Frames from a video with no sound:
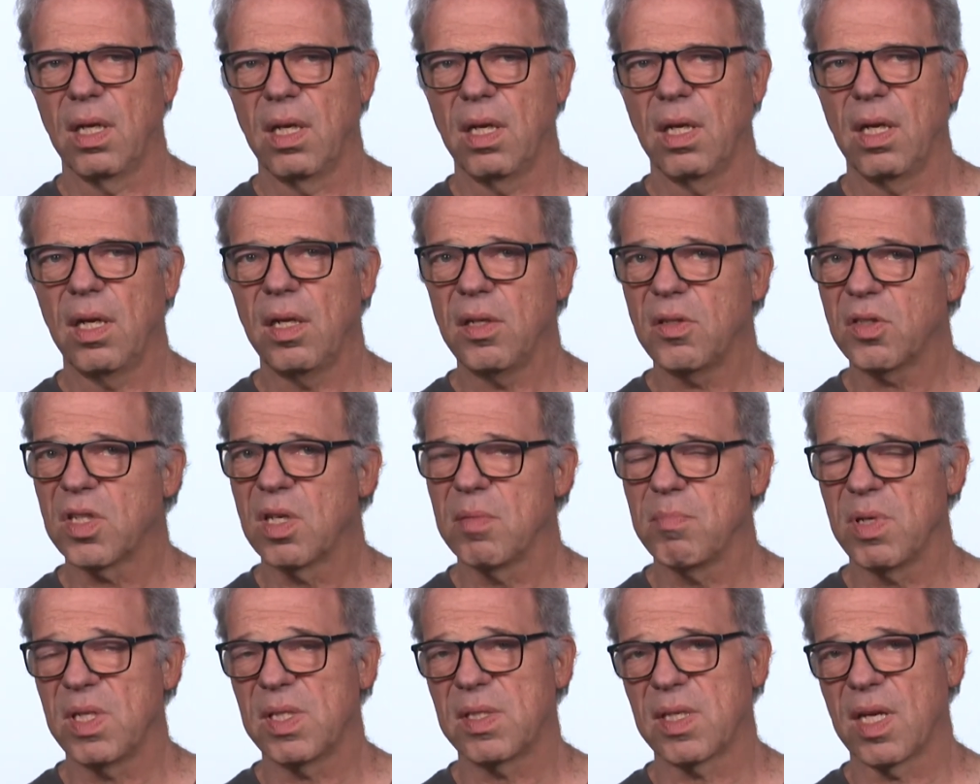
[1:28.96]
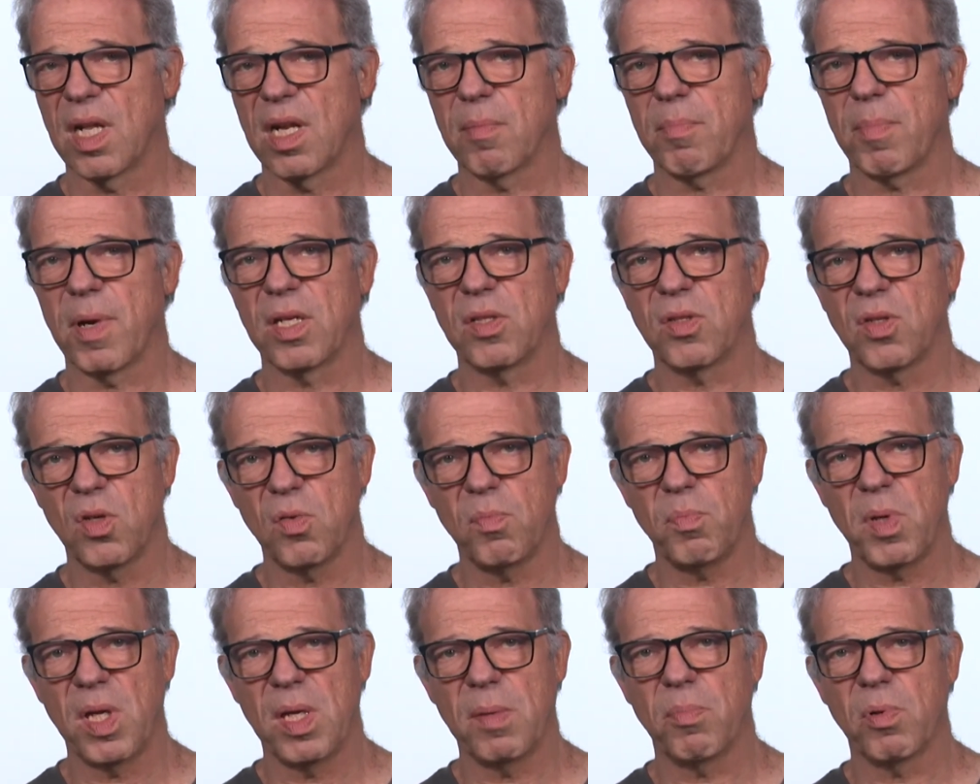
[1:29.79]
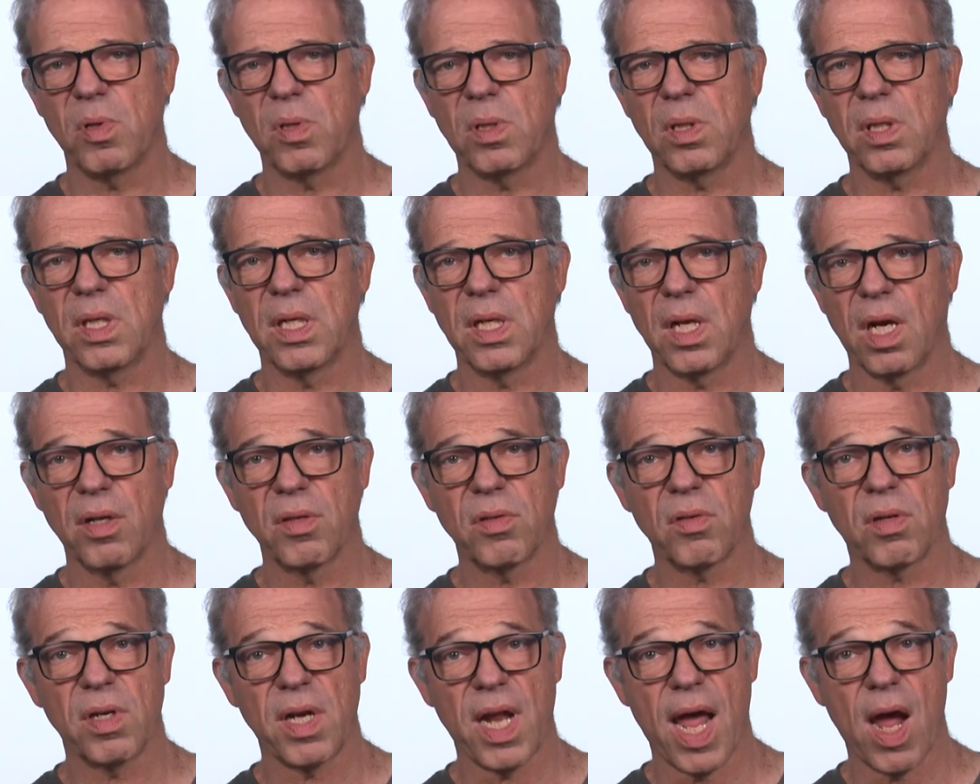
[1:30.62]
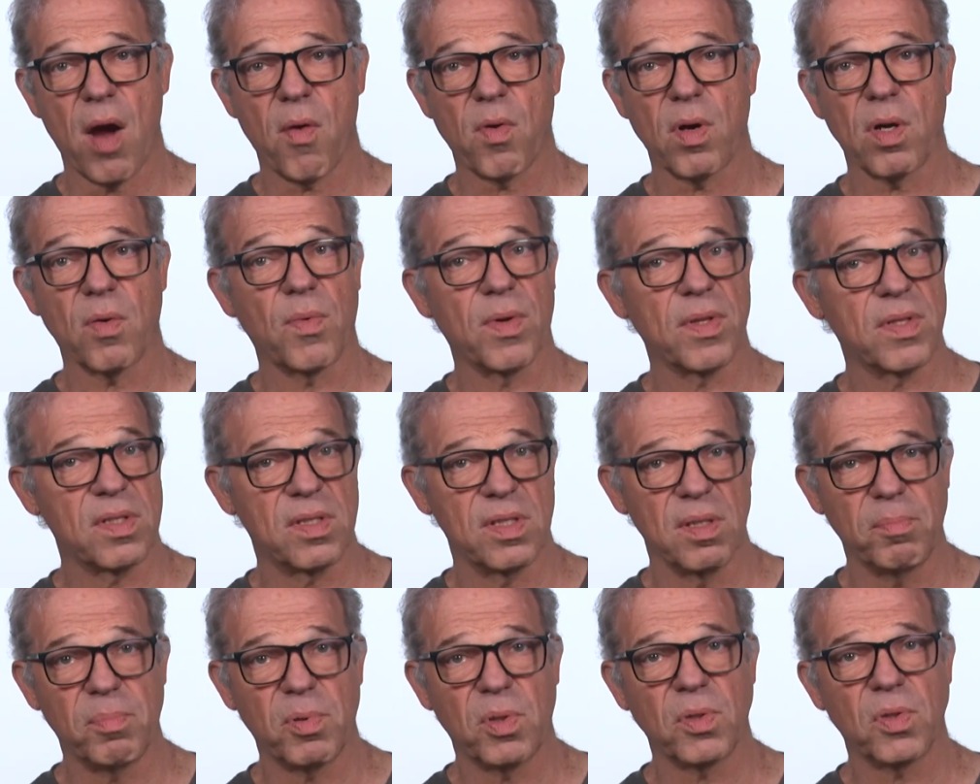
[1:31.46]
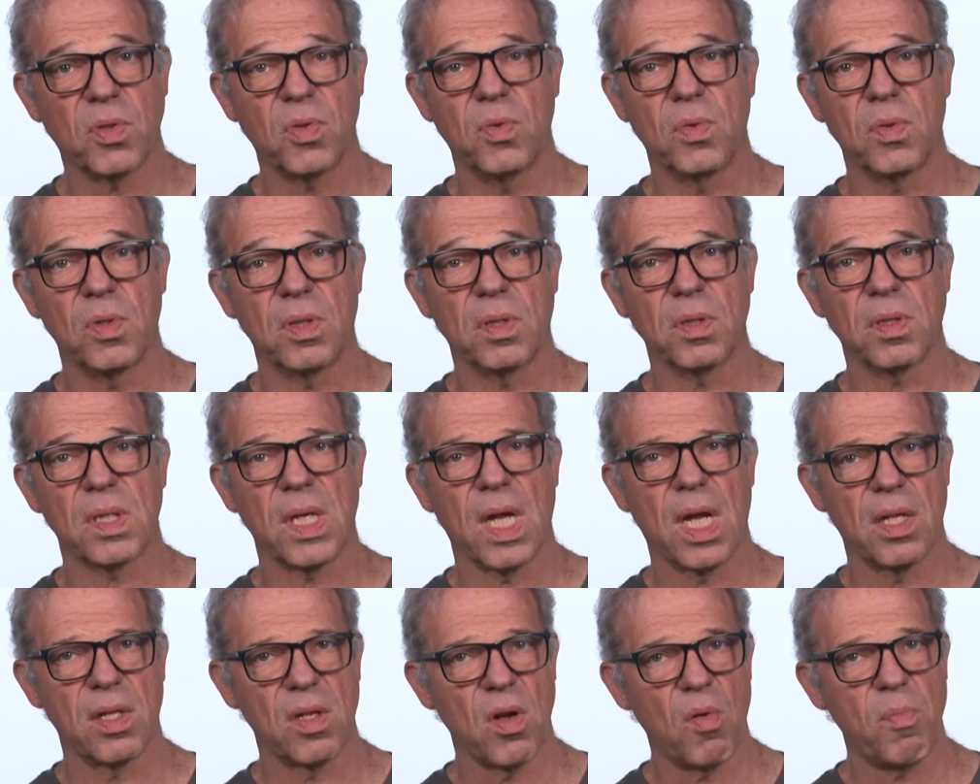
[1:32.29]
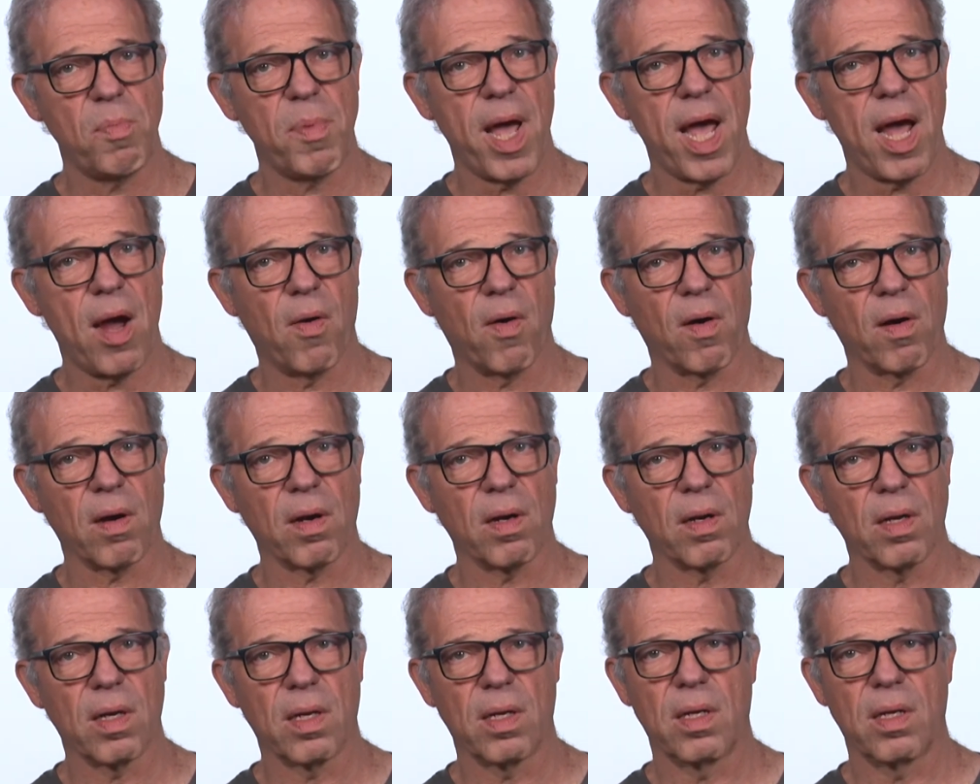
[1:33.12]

Each can be set up by 2 people in under an hour with simple tools and no power.